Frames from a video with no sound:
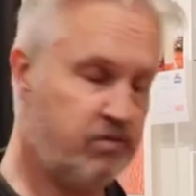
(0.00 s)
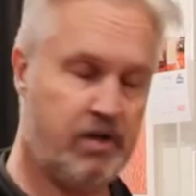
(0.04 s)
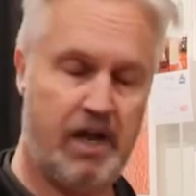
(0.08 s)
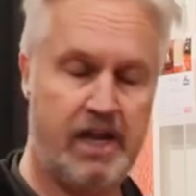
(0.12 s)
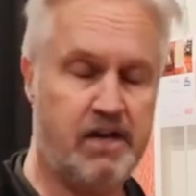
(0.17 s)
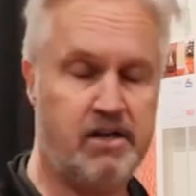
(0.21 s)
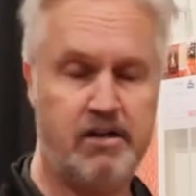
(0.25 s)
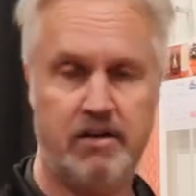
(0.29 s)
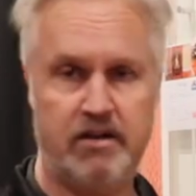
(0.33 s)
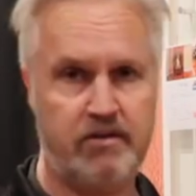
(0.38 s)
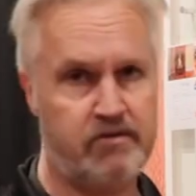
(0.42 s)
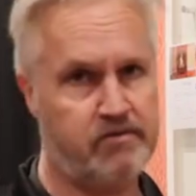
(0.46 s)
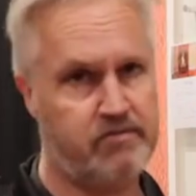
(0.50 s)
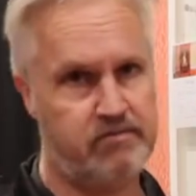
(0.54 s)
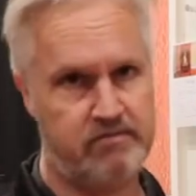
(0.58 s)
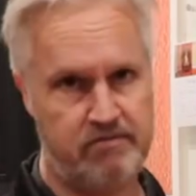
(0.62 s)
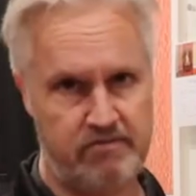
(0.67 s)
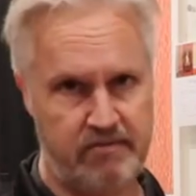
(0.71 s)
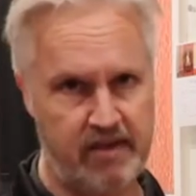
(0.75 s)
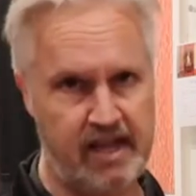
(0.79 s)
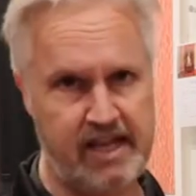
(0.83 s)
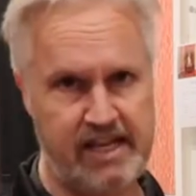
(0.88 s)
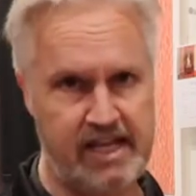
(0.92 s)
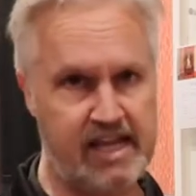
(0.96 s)
And
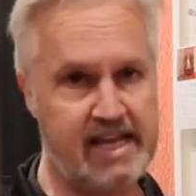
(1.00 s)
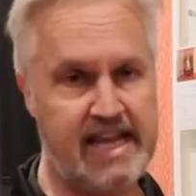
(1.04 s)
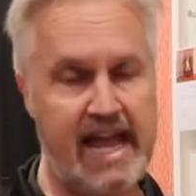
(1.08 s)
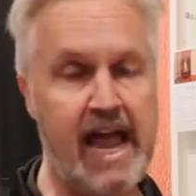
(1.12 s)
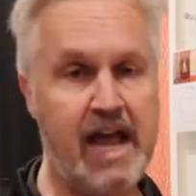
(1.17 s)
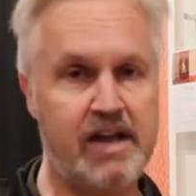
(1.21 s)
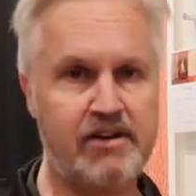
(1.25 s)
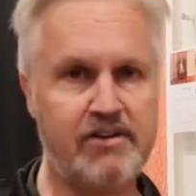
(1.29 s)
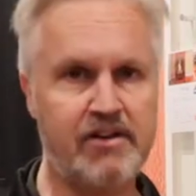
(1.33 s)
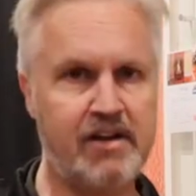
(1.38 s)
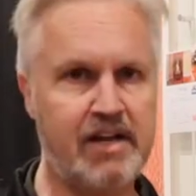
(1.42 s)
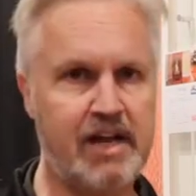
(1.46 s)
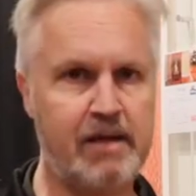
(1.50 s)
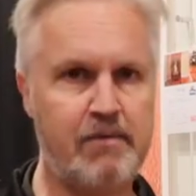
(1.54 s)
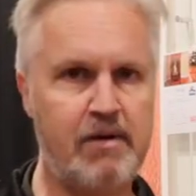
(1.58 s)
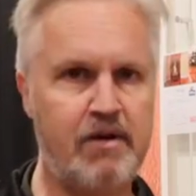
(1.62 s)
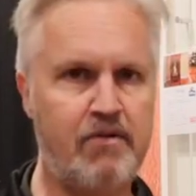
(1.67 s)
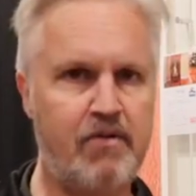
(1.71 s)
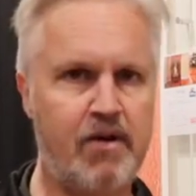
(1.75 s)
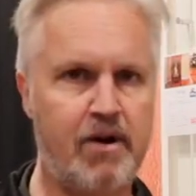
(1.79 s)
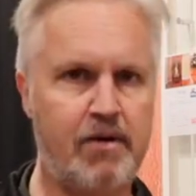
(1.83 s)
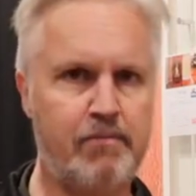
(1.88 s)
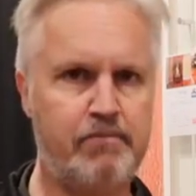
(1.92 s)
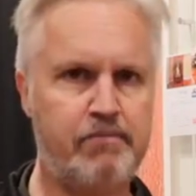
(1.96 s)
you can, don't get me
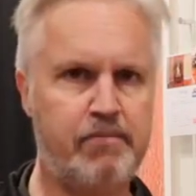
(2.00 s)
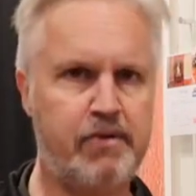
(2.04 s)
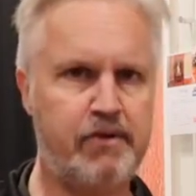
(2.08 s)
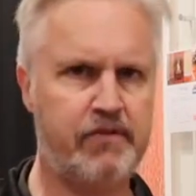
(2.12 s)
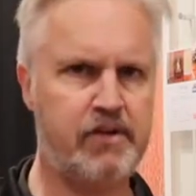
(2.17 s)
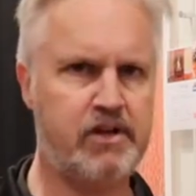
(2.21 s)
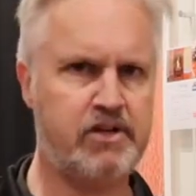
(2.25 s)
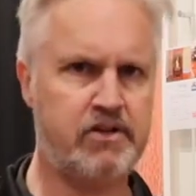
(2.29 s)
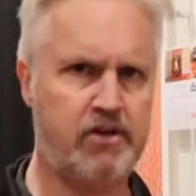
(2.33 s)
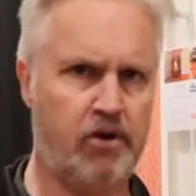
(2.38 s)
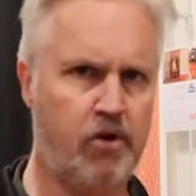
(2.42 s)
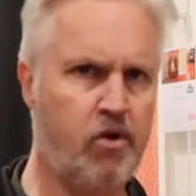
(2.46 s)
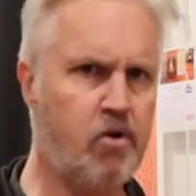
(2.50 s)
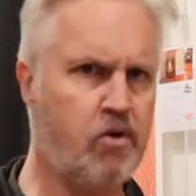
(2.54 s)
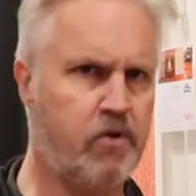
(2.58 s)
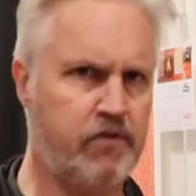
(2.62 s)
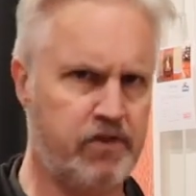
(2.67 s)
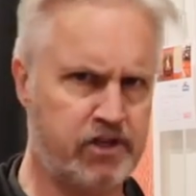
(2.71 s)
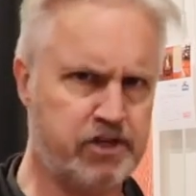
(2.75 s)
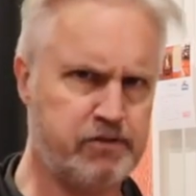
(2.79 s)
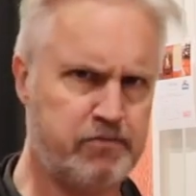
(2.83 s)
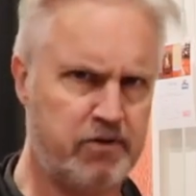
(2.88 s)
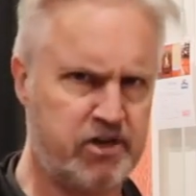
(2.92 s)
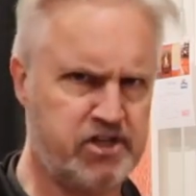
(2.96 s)
wrong, but they're law,
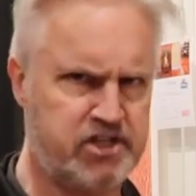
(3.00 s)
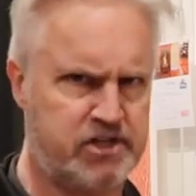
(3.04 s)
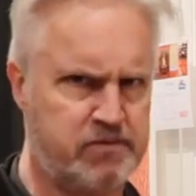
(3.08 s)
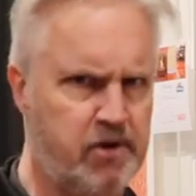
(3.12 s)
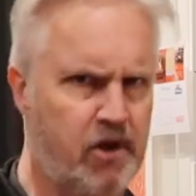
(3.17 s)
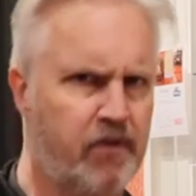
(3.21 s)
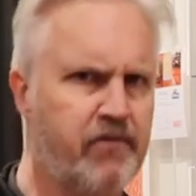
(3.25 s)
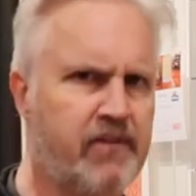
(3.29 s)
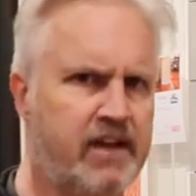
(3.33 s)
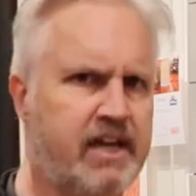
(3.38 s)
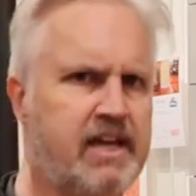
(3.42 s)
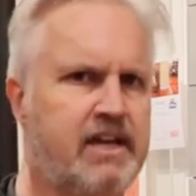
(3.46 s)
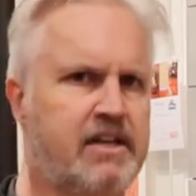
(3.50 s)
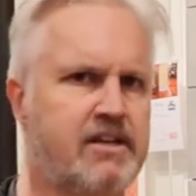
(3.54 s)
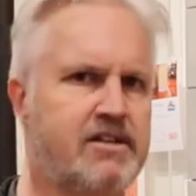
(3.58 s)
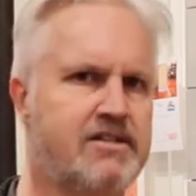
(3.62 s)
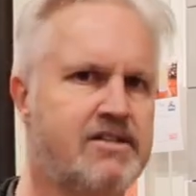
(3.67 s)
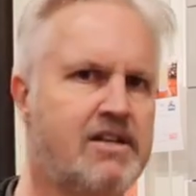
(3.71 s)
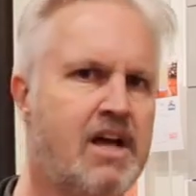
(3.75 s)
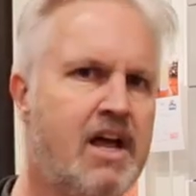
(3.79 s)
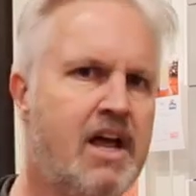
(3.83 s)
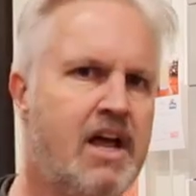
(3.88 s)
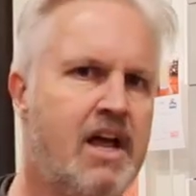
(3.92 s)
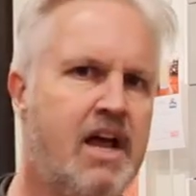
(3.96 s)
they're supposed to be on the
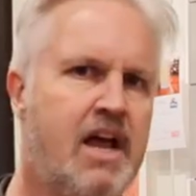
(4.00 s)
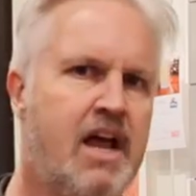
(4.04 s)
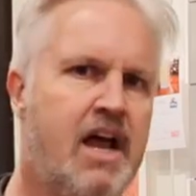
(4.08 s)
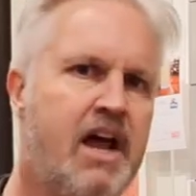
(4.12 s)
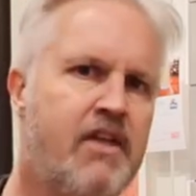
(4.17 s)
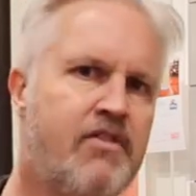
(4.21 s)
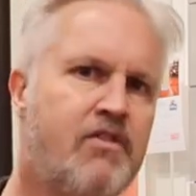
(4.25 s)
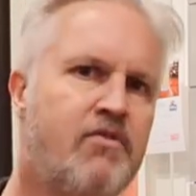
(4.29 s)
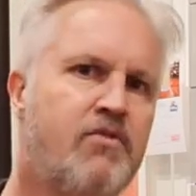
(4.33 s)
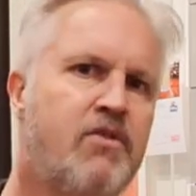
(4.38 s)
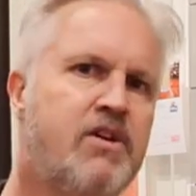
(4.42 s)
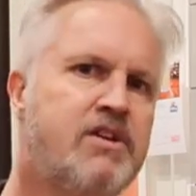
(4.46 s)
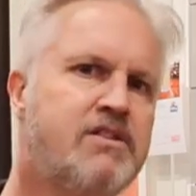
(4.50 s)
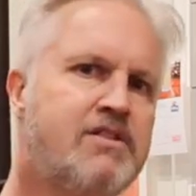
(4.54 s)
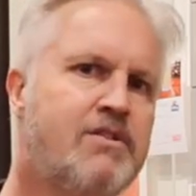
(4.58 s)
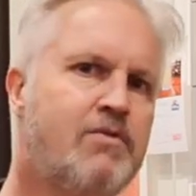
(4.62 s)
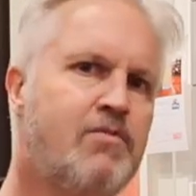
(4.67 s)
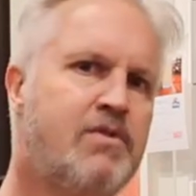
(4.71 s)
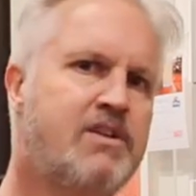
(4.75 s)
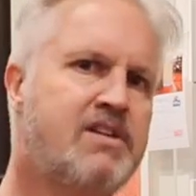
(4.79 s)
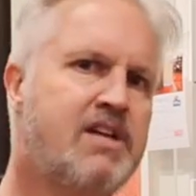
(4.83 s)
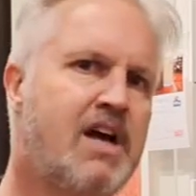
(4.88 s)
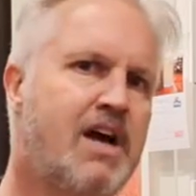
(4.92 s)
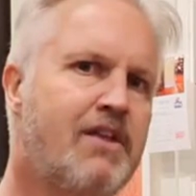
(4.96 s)
heaters. And the reason
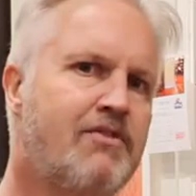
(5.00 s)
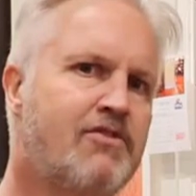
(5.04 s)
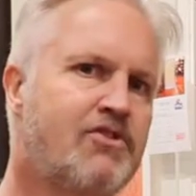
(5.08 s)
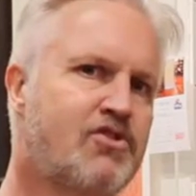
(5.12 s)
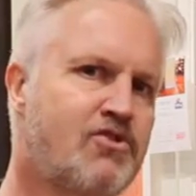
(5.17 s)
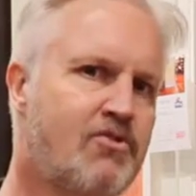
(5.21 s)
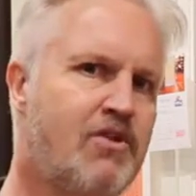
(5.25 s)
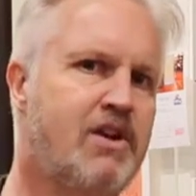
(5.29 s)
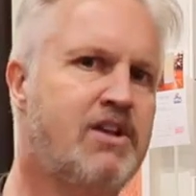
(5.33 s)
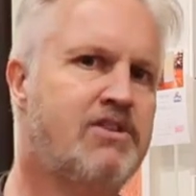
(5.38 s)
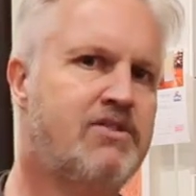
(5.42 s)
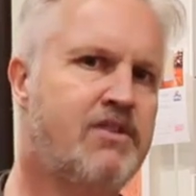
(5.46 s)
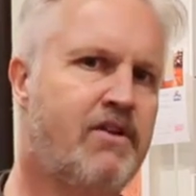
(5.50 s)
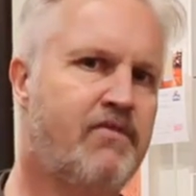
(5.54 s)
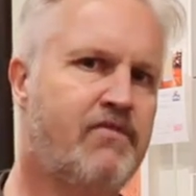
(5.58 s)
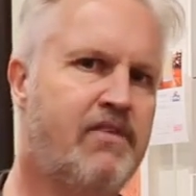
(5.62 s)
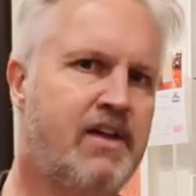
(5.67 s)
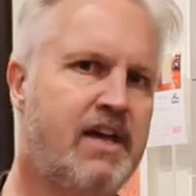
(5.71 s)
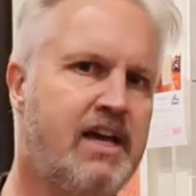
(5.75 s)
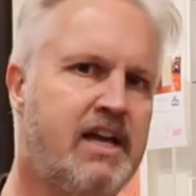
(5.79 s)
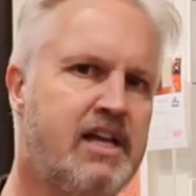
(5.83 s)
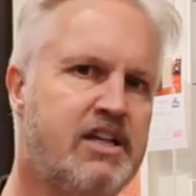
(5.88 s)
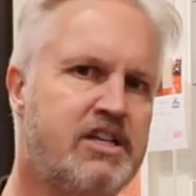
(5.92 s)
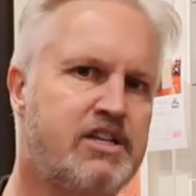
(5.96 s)
we take the screens off
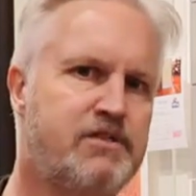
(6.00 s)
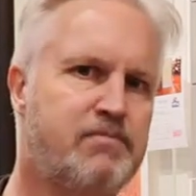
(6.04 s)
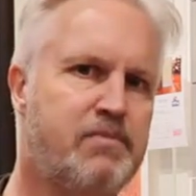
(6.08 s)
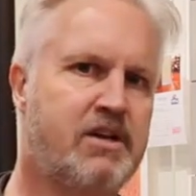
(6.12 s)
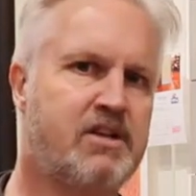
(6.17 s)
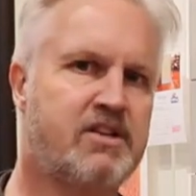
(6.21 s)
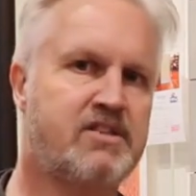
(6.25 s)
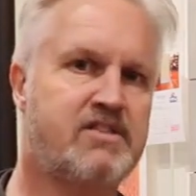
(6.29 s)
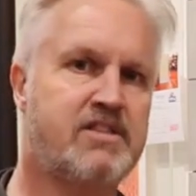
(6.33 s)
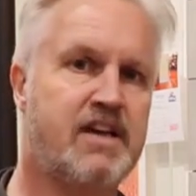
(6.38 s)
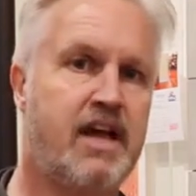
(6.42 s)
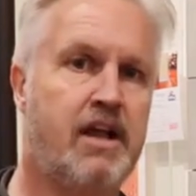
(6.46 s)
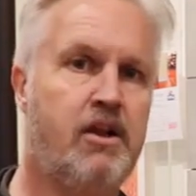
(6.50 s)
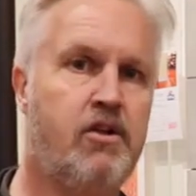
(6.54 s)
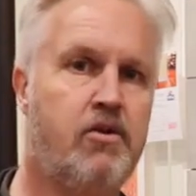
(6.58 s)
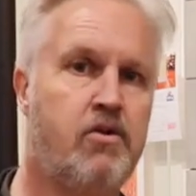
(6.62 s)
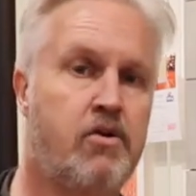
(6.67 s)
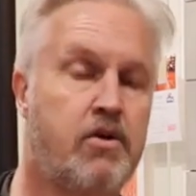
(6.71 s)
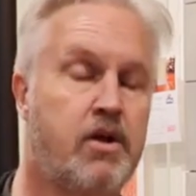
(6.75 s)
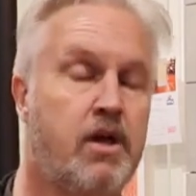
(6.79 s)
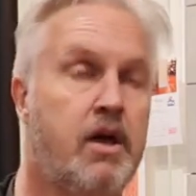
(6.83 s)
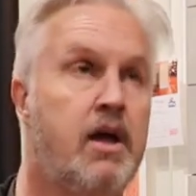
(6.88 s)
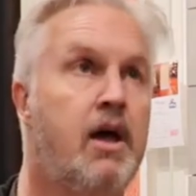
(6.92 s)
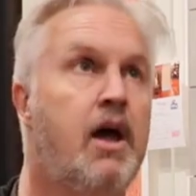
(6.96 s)
the heaters is because they
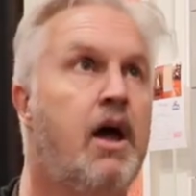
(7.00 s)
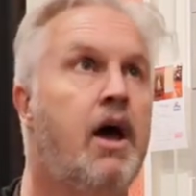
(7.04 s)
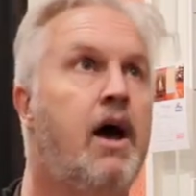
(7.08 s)
look